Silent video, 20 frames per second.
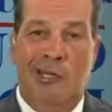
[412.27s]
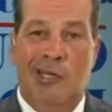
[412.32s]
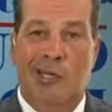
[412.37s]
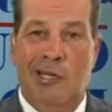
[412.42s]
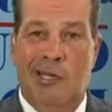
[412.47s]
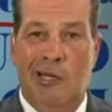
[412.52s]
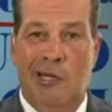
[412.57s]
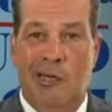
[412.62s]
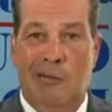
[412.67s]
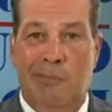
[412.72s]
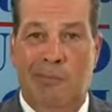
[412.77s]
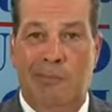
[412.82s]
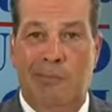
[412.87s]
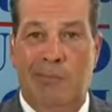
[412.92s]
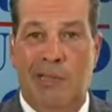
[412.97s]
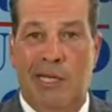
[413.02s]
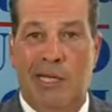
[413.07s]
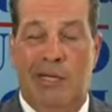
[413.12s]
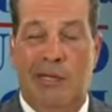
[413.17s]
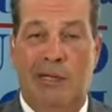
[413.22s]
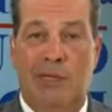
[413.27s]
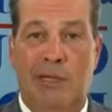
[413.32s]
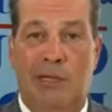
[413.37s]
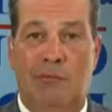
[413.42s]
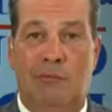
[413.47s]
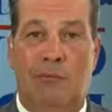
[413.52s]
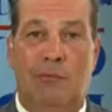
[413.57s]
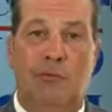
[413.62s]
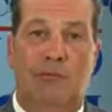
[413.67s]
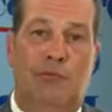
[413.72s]
And
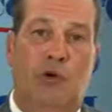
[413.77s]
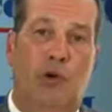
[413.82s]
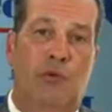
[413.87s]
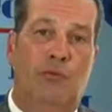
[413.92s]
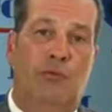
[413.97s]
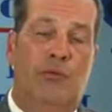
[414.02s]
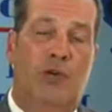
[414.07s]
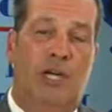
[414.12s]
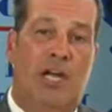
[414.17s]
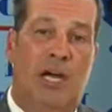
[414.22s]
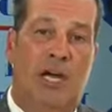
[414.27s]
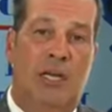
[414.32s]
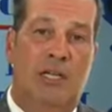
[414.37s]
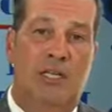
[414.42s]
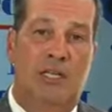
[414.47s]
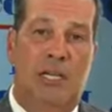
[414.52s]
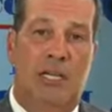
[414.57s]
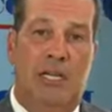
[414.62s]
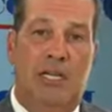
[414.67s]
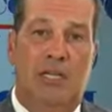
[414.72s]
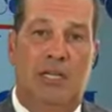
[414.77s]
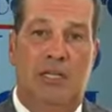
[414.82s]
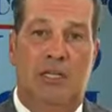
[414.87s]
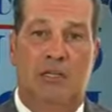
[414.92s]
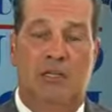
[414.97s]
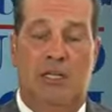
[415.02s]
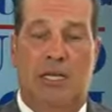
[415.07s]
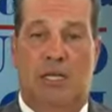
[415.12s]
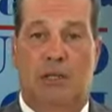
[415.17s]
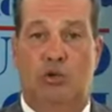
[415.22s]
the vote for Kanye
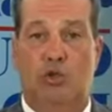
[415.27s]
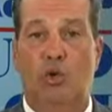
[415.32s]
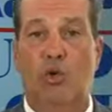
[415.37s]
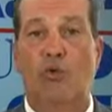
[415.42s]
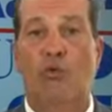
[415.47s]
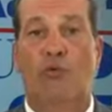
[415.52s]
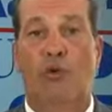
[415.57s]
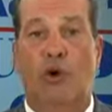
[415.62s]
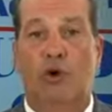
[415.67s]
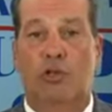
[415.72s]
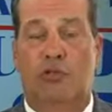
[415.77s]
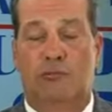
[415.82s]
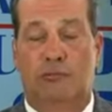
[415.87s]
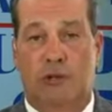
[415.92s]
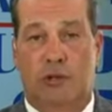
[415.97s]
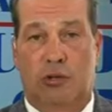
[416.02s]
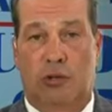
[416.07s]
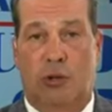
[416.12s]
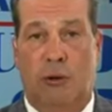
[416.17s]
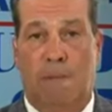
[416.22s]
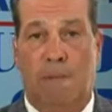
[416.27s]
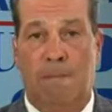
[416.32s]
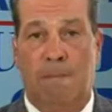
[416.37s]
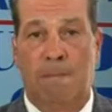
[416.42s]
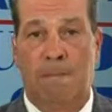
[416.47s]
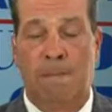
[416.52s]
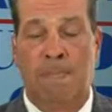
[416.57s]
is like two votes for Trump.